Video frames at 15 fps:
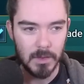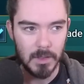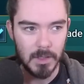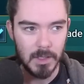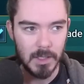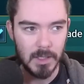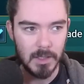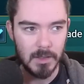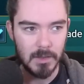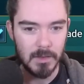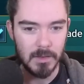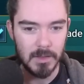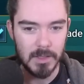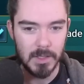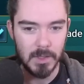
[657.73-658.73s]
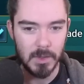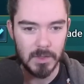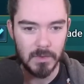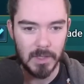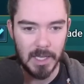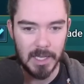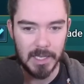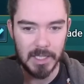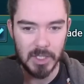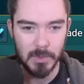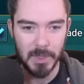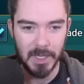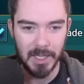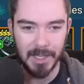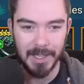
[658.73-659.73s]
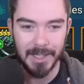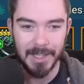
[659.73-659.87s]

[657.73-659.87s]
And uh, 2 into flat HP.